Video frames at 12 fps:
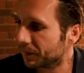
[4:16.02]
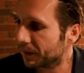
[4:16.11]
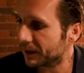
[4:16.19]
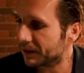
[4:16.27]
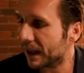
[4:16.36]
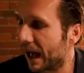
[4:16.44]

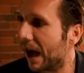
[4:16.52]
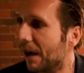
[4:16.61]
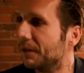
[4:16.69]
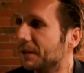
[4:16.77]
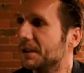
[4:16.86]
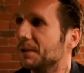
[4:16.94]
this
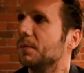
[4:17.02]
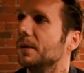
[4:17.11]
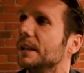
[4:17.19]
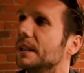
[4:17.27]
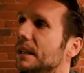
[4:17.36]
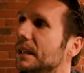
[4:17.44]
office is
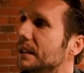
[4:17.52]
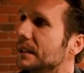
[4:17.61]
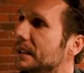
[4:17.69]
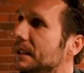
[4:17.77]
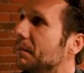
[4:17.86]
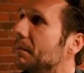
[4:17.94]
pretty
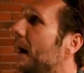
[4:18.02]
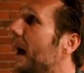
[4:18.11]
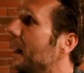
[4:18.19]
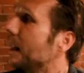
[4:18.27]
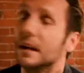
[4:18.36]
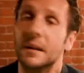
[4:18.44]

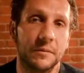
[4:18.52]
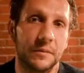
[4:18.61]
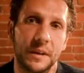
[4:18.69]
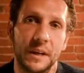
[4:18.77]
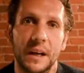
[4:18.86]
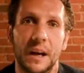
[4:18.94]
symbolic of,
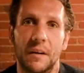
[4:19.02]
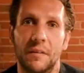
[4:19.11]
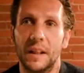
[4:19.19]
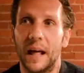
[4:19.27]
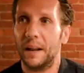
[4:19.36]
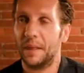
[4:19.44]
of a
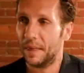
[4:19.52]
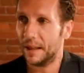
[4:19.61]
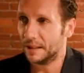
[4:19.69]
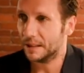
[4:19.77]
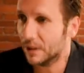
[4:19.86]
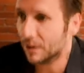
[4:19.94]
lot of
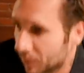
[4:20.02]
things that are